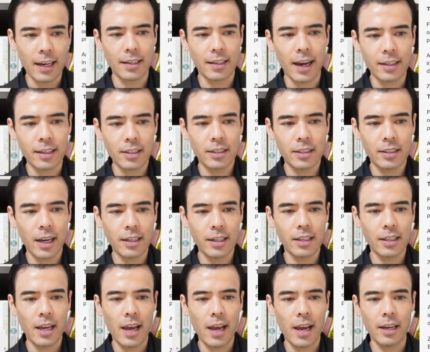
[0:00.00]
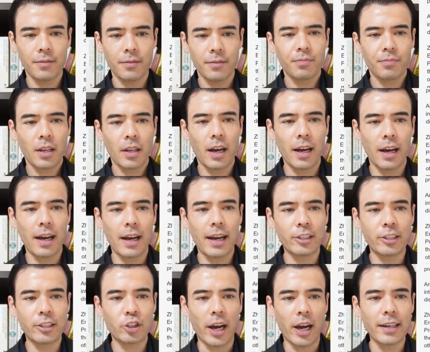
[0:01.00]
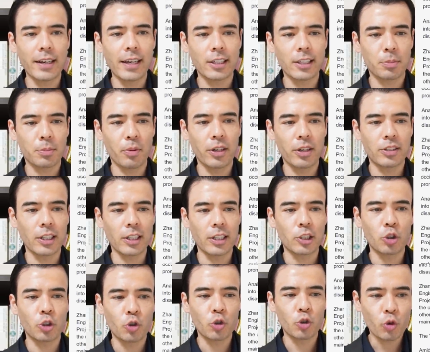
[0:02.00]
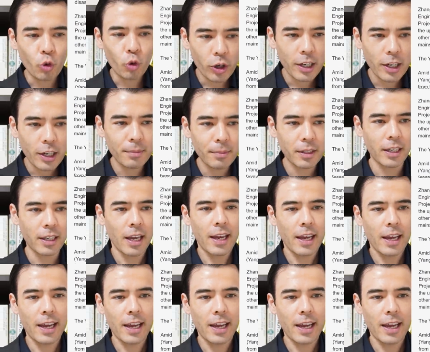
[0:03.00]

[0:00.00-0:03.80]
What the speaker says: 1998, China experienced extremely